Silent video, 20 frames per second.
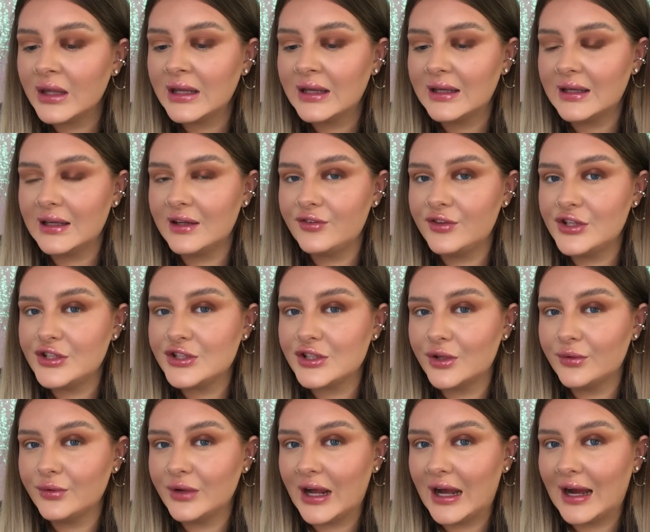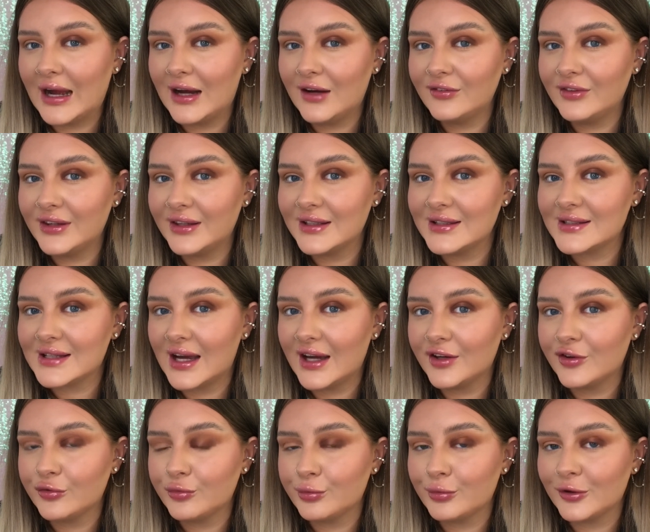If you don't have this kind
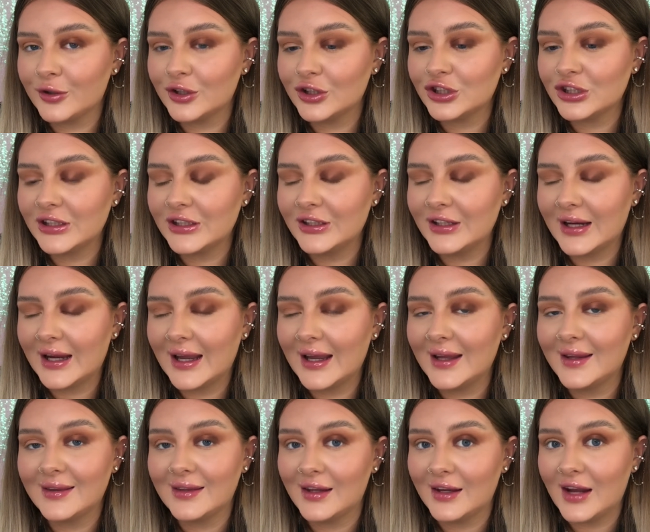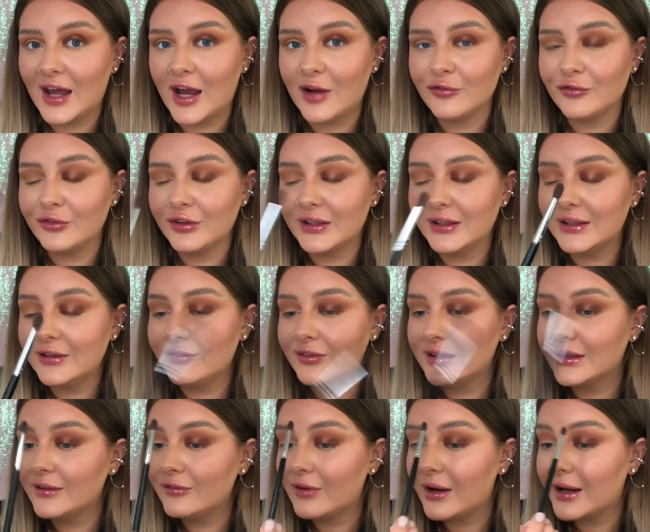of brush in your kit, then I really, really
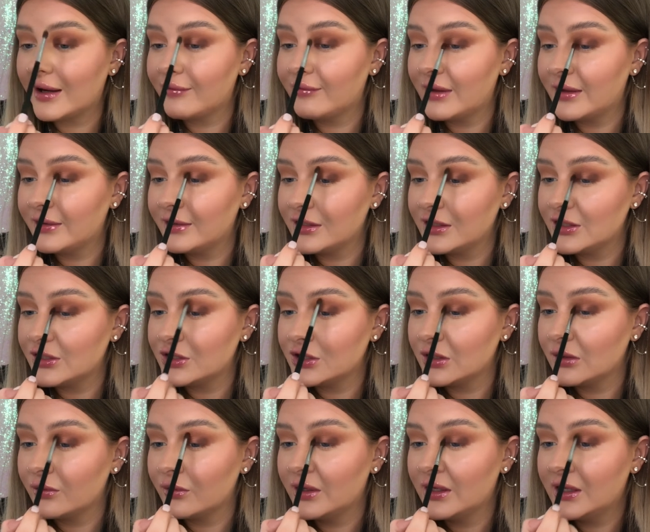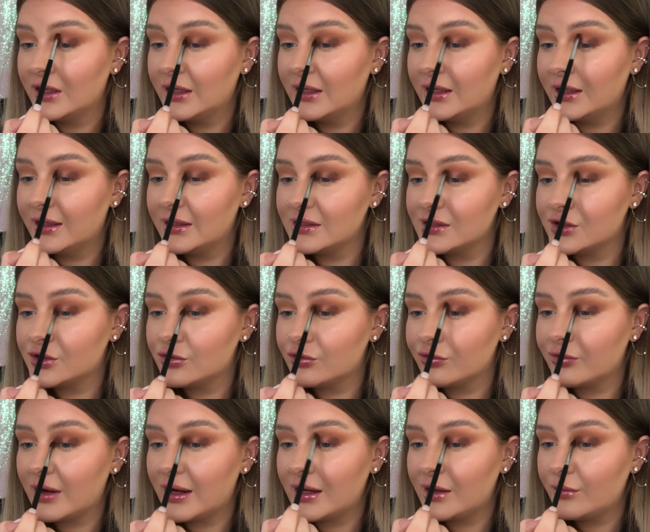recommend that you do. It is
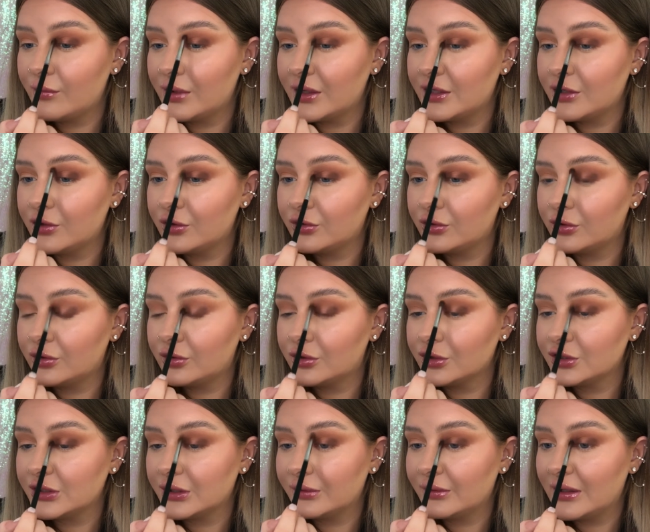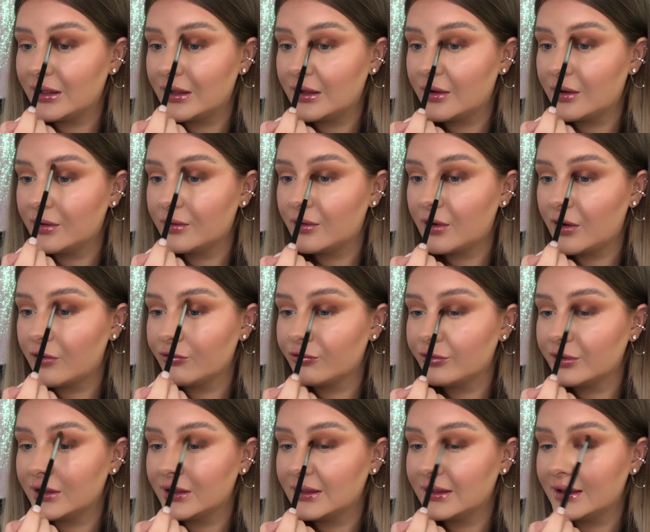great when you're doing
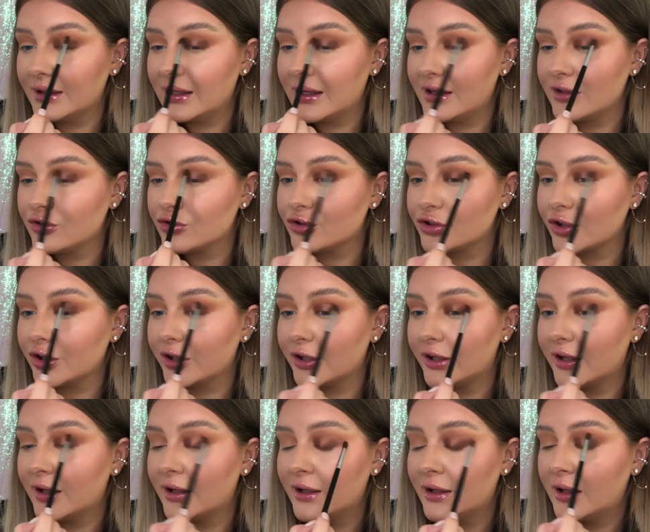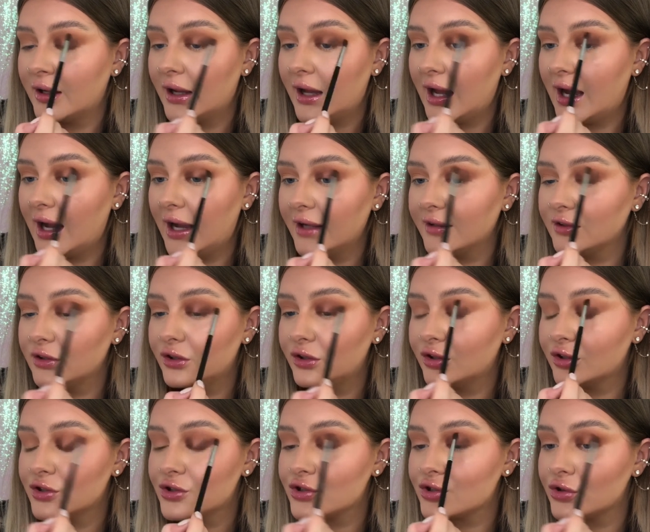really intricate eye
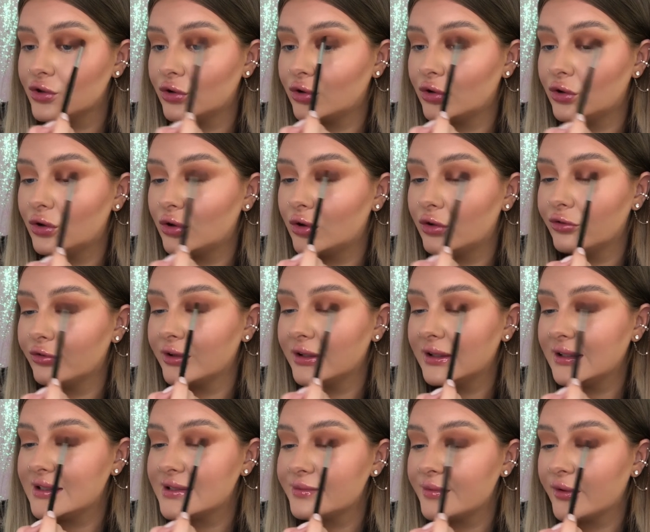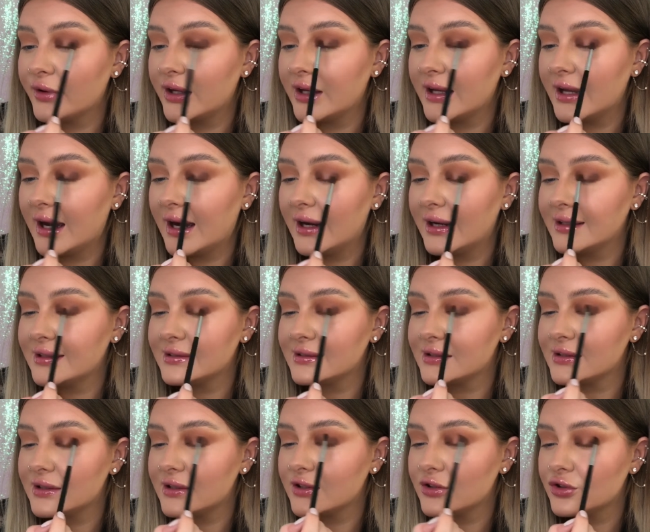looks or really smoky eyes.
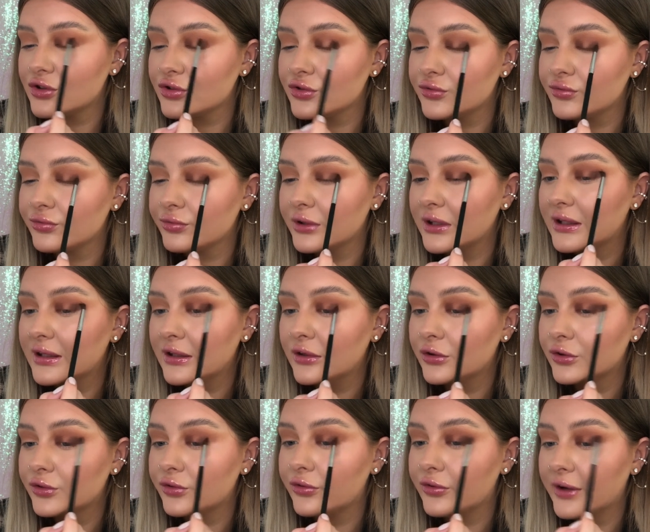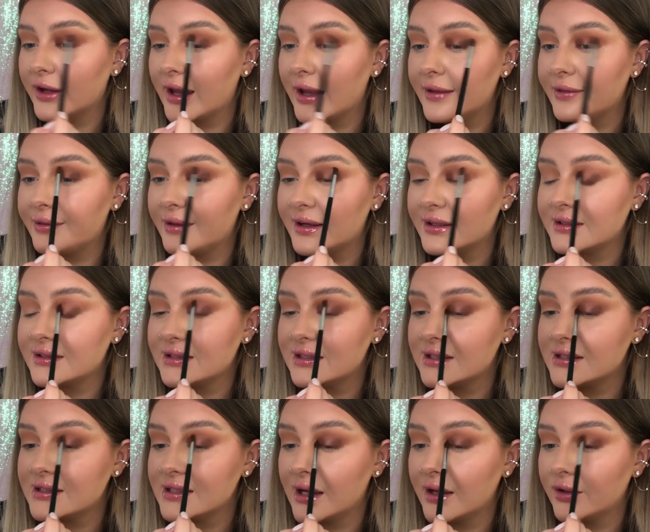They're just really good for getting that
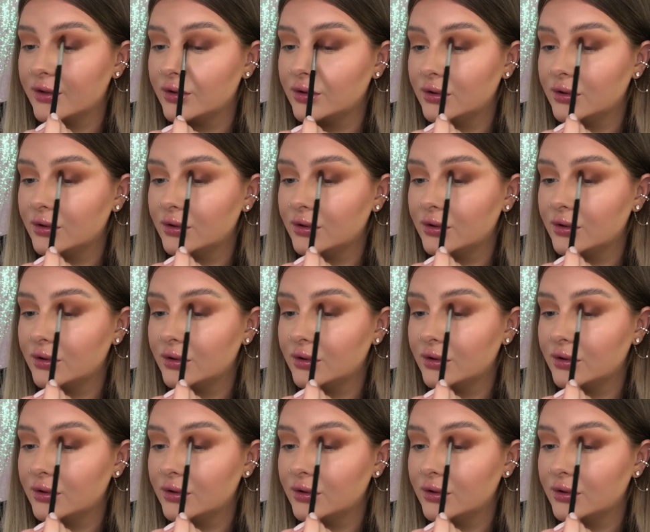detail.